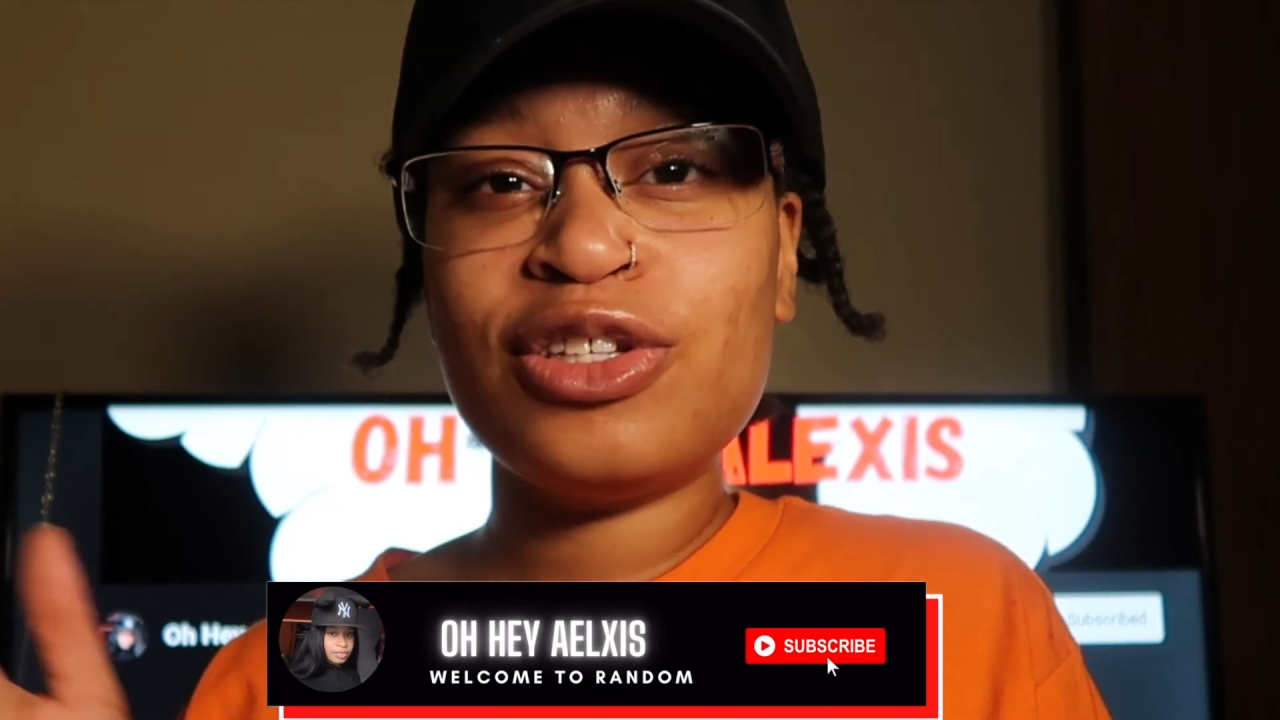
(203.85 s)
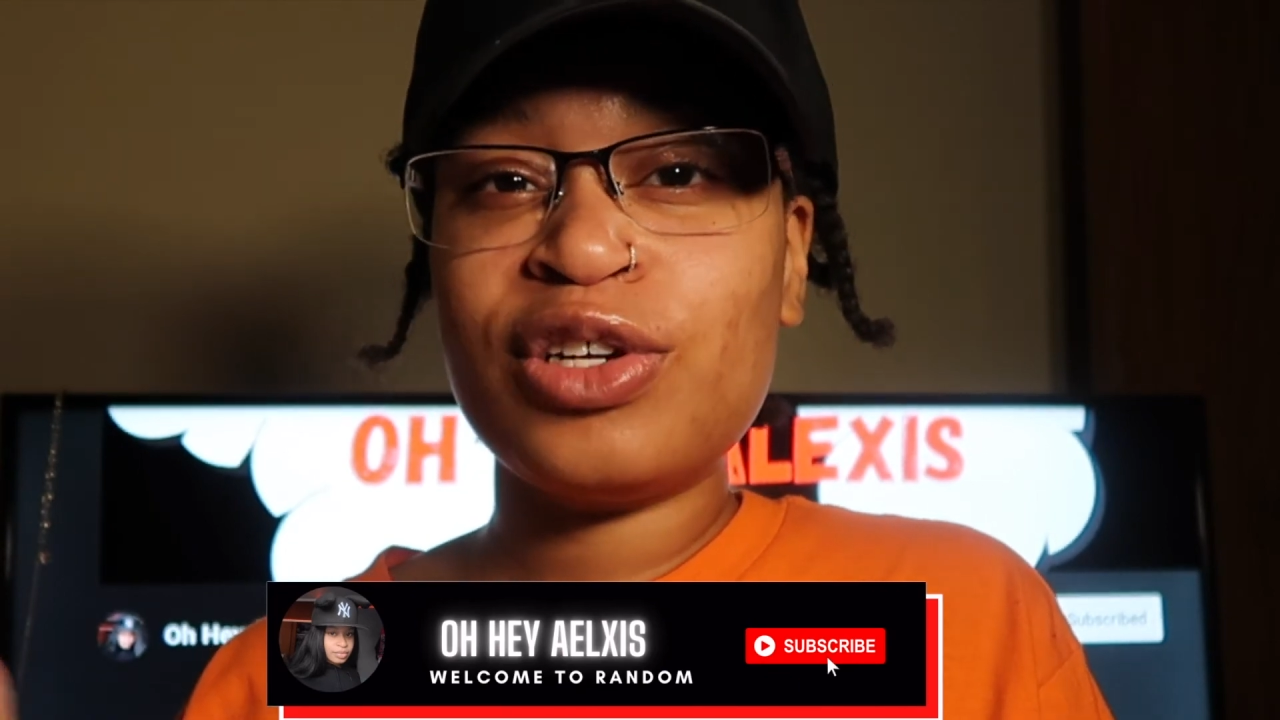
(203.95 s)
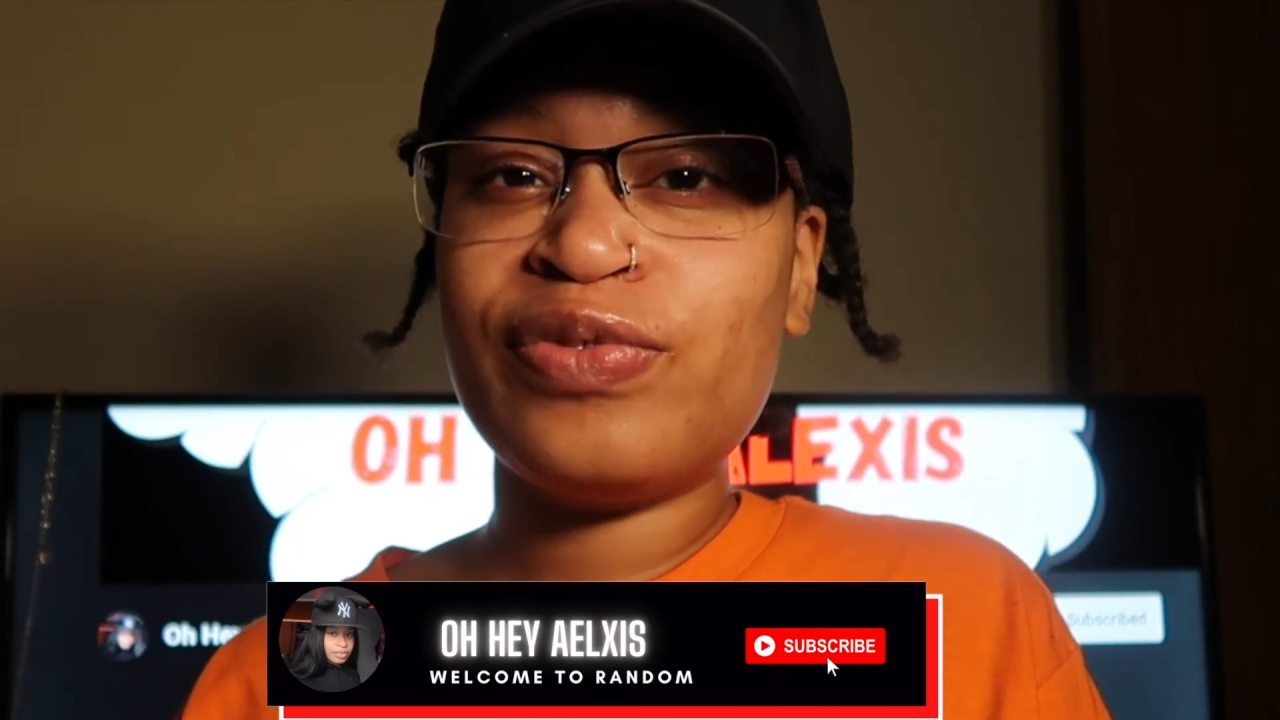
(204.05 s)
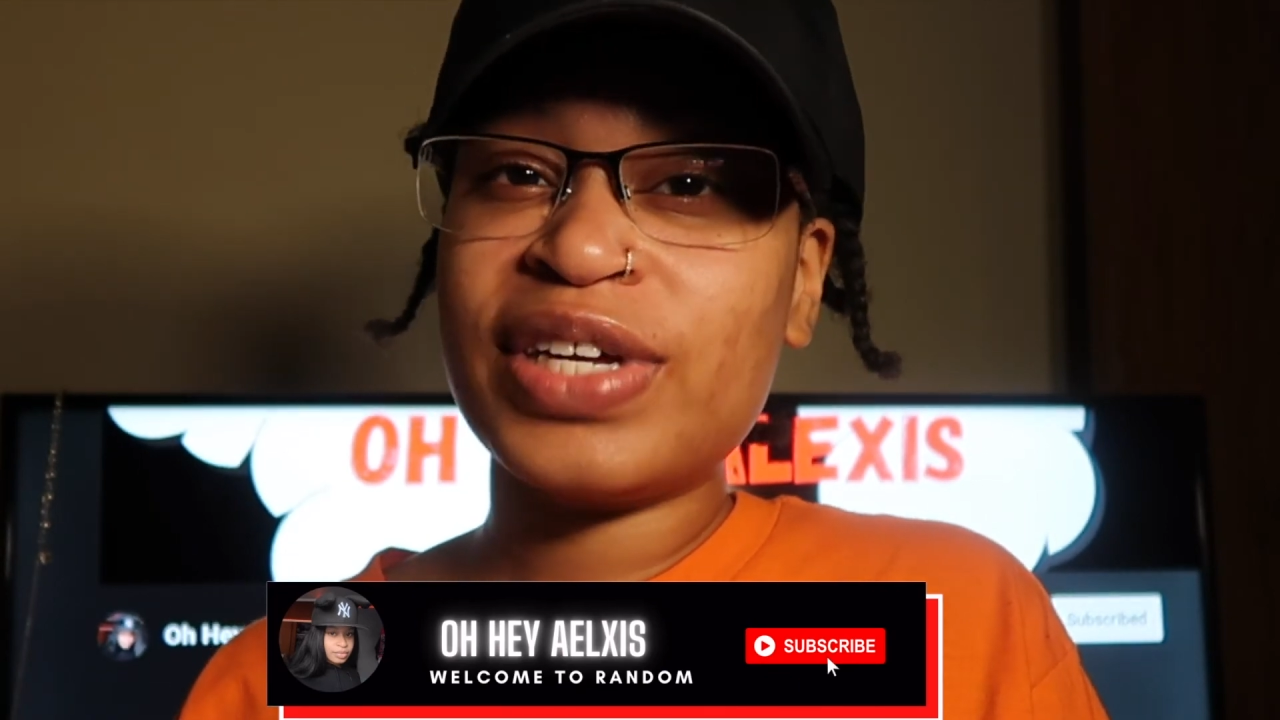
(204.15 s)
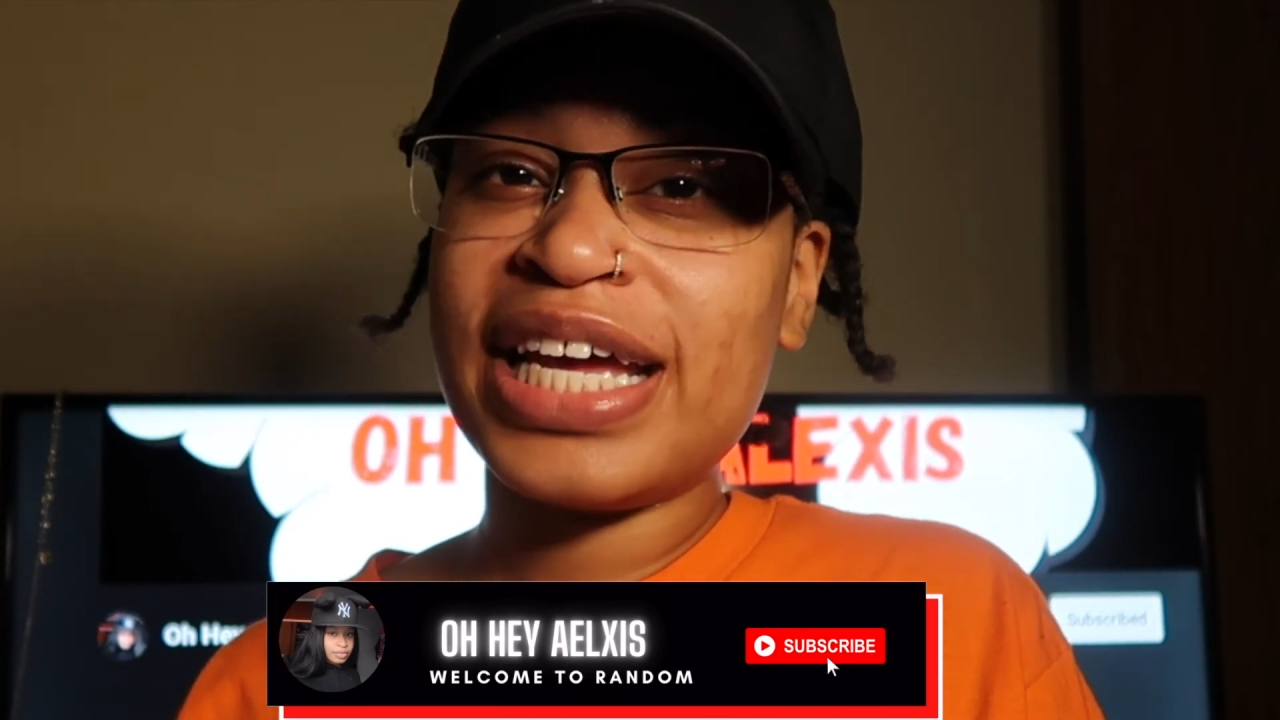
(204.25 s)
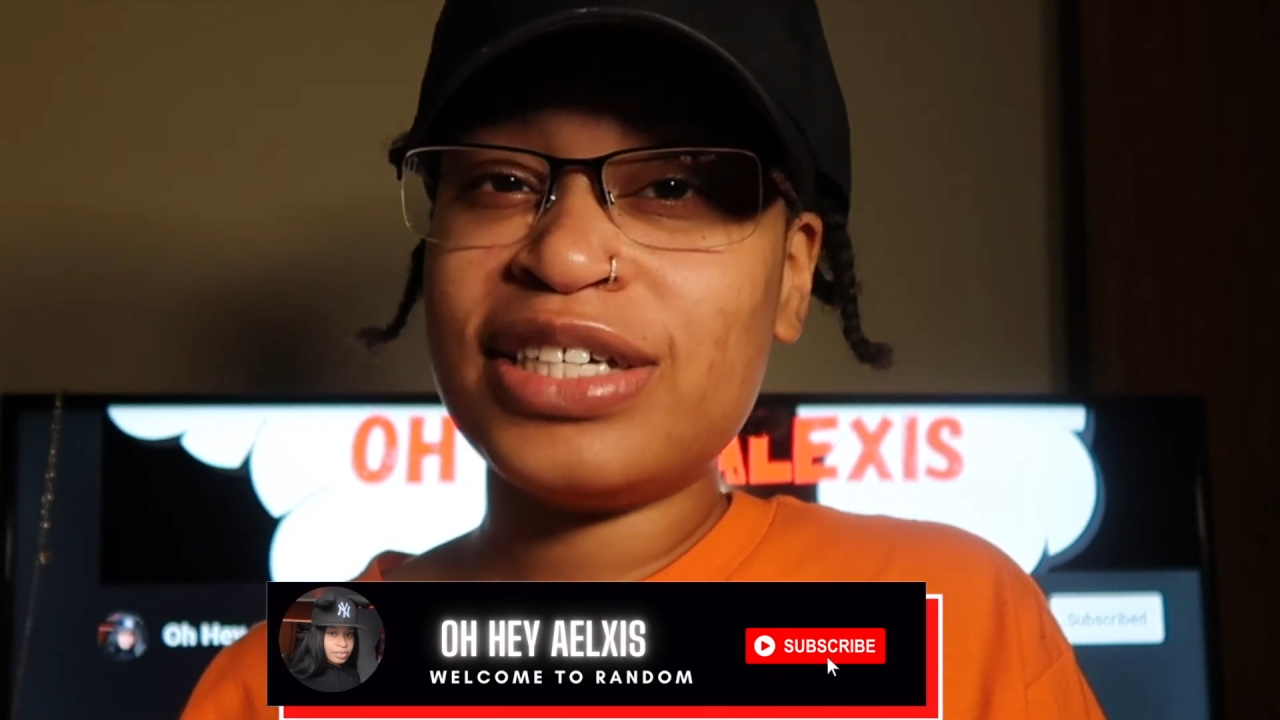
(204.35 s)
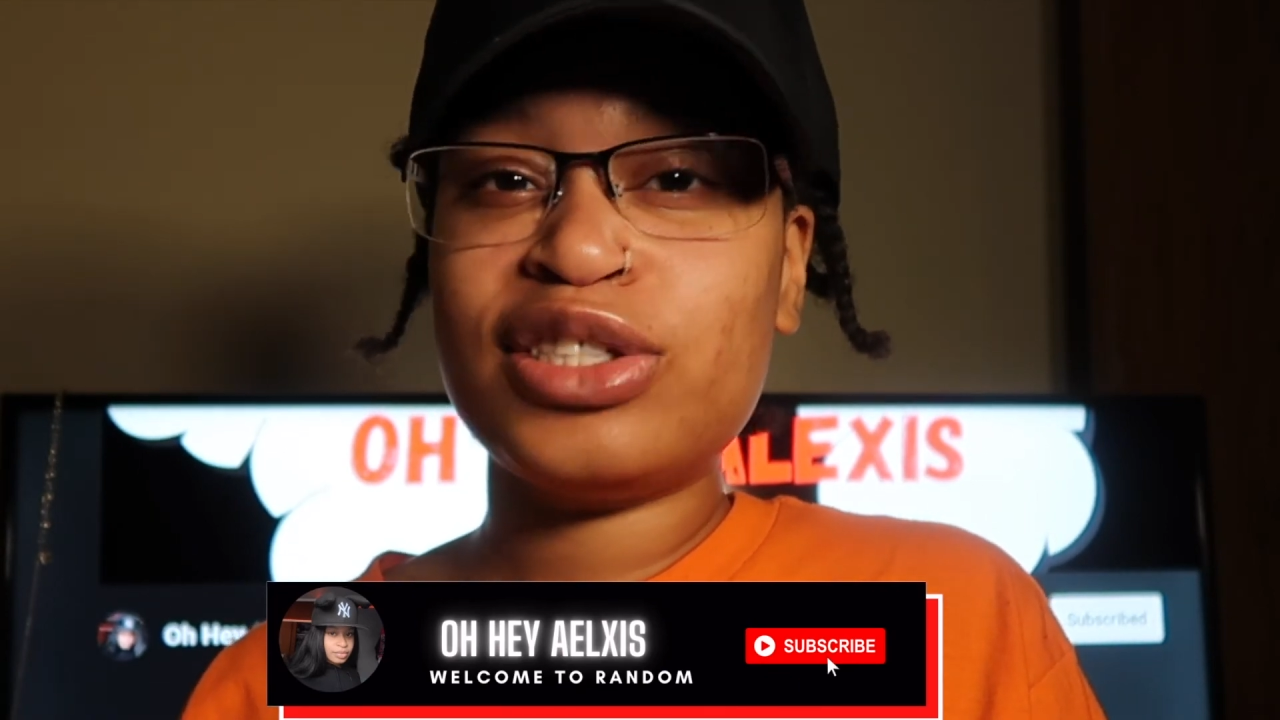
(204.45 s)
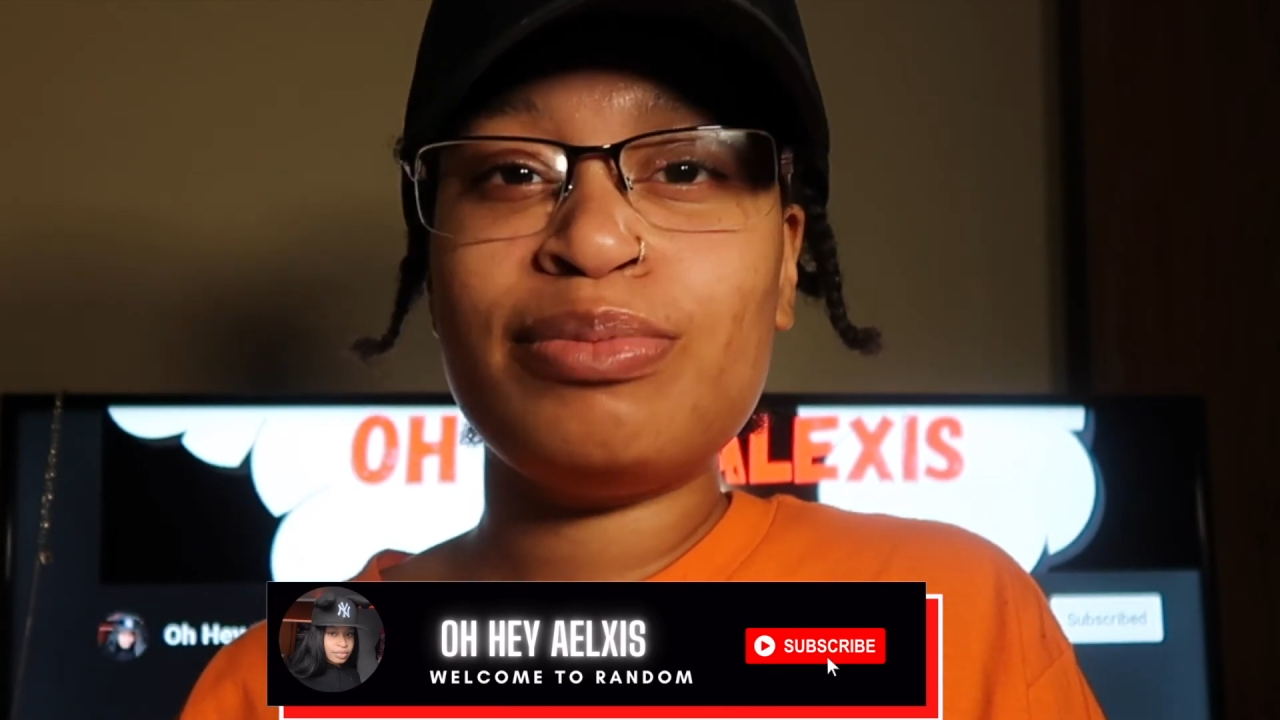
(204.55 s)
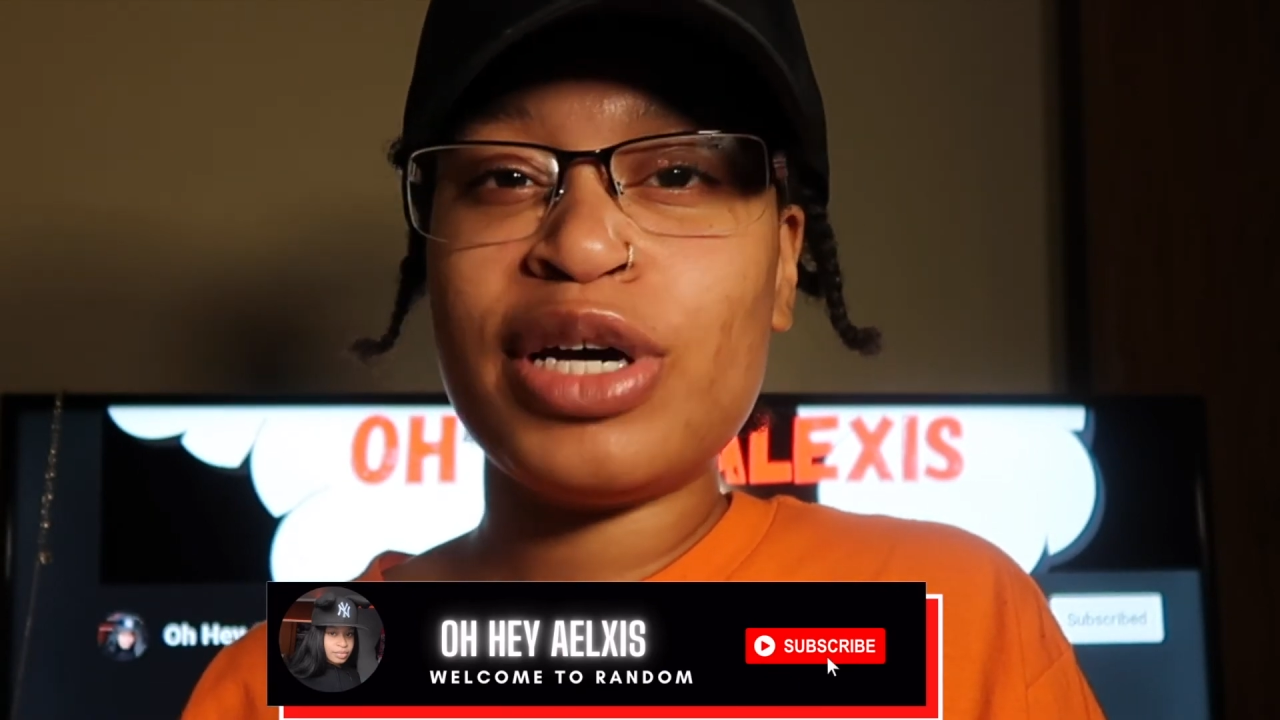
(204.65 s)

notification